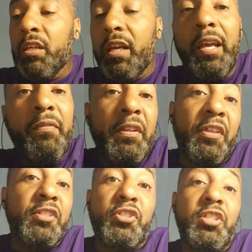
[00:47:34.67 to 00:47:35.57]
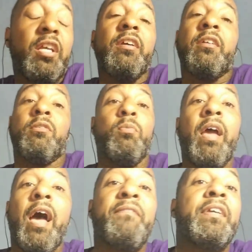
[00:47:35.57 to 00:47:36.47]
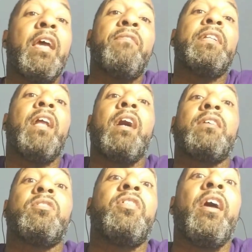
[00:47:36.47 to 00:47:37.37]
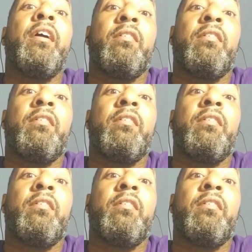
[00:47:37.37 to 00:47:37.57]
Even this year, we're having Kevin Knox there.